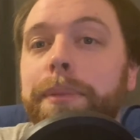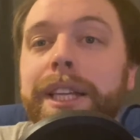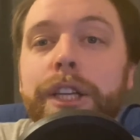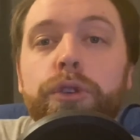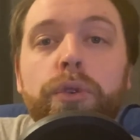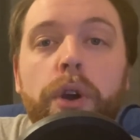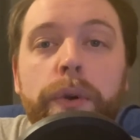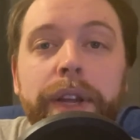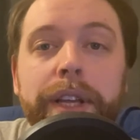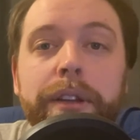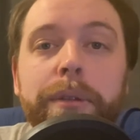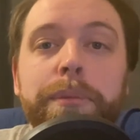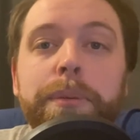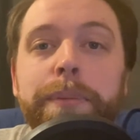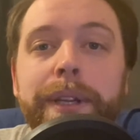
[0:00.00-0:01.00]
growing
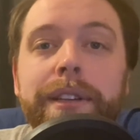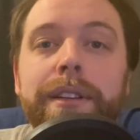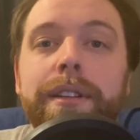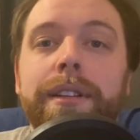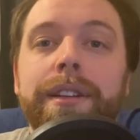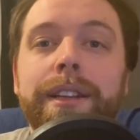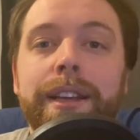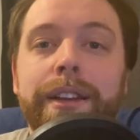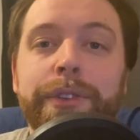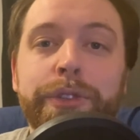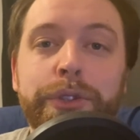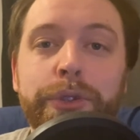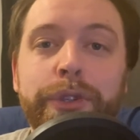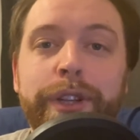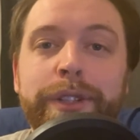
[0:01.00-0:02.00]
up, me learning how to
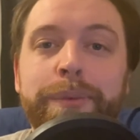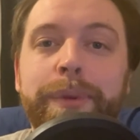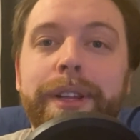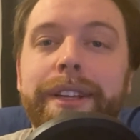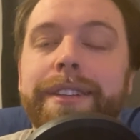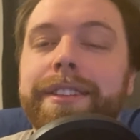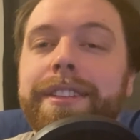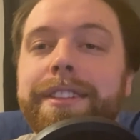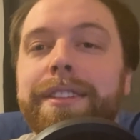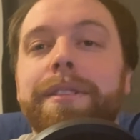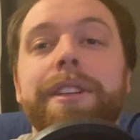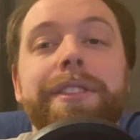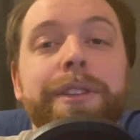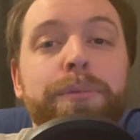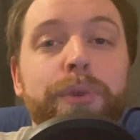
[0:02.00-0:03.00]
do Let's Plays.
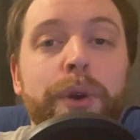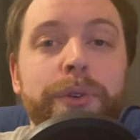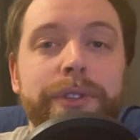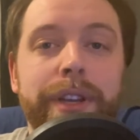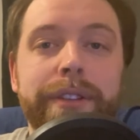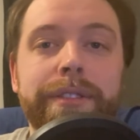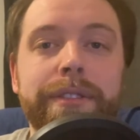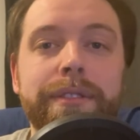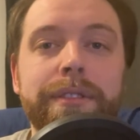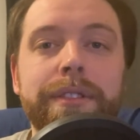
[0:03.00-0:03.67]
It's a process.